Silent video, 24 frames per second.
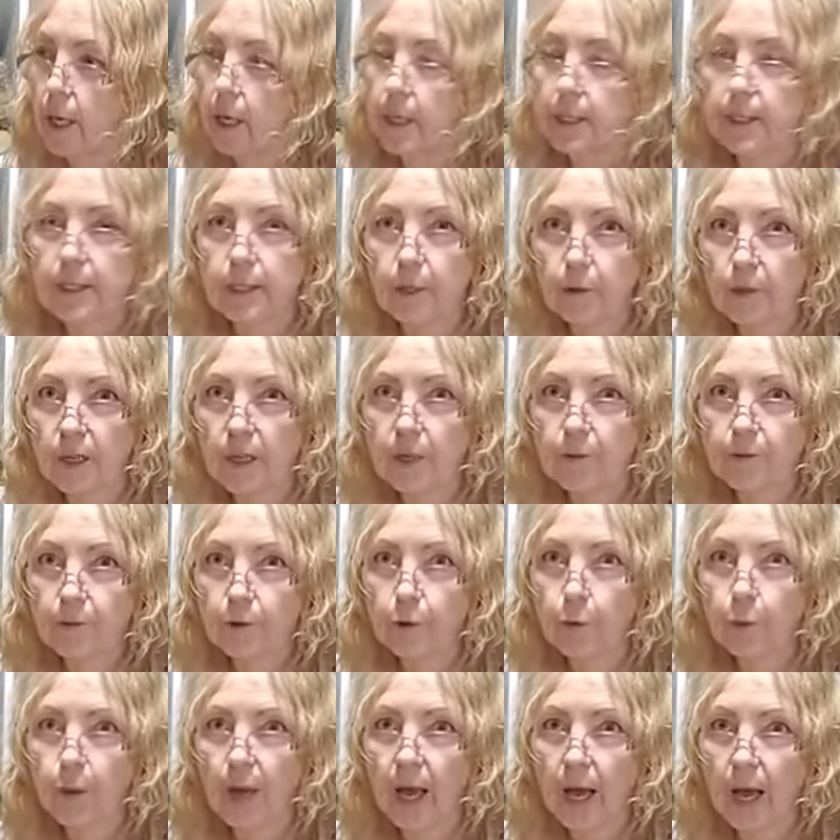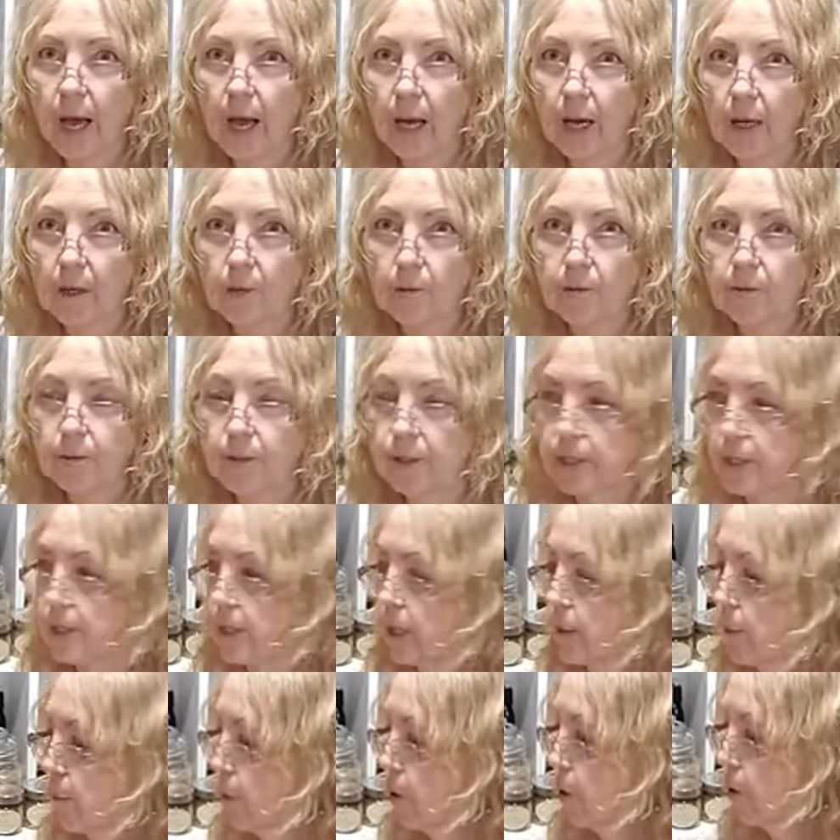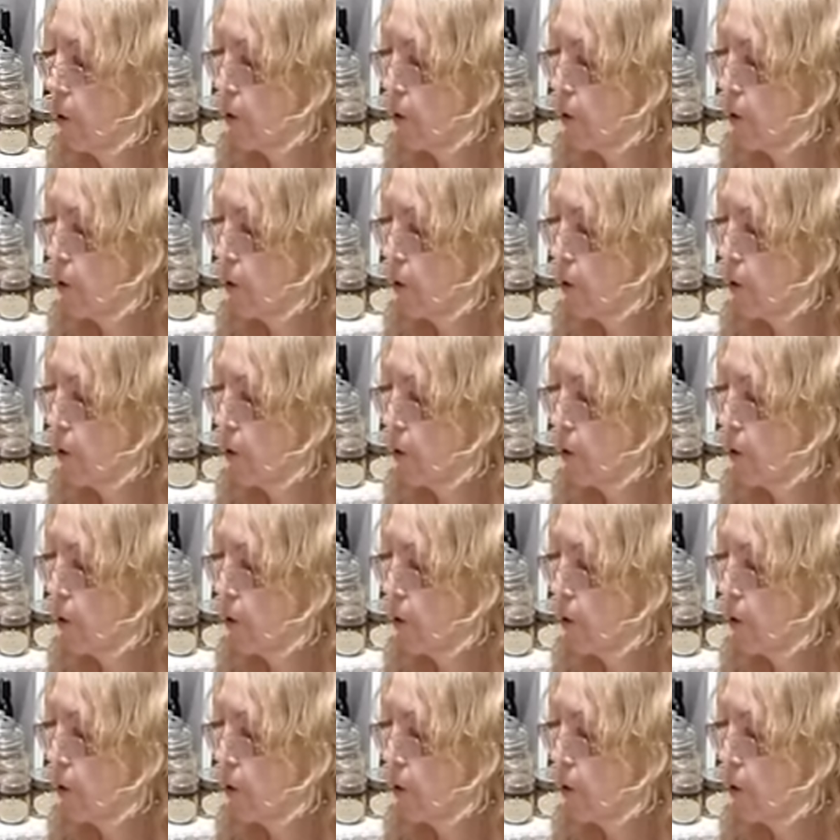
so if you have some